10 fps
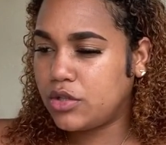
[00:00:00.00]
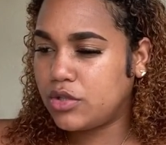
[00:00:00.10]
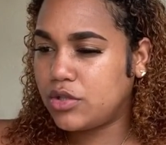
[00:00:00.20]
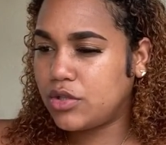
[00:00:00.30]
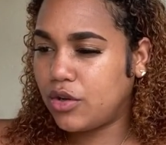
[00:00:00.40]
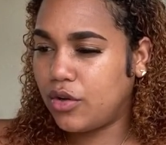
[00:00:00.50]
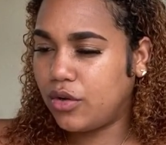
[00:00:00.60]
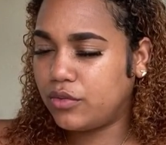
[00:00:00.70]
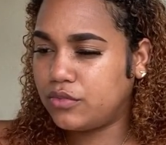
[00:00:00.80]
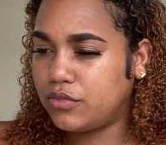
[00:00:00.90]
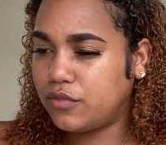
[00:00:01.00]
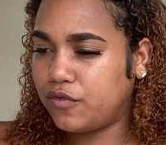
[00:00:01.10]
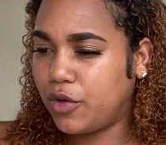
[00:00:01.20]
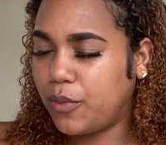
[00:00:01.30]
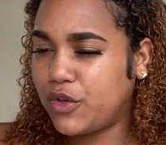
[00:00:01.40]
So
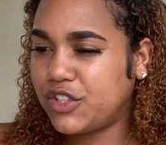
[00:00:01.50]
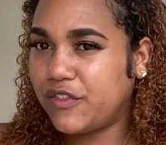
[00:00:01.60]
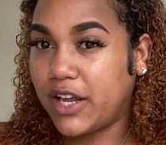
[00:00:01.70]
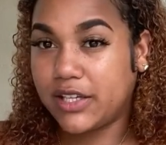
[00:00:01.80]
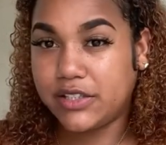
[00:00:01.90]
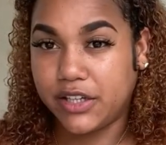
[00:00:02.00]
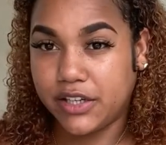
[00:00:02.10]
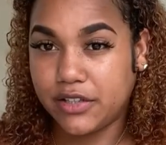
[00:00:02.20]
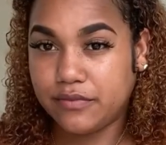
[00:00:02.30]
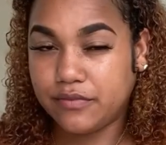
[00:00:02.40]
for most of last year,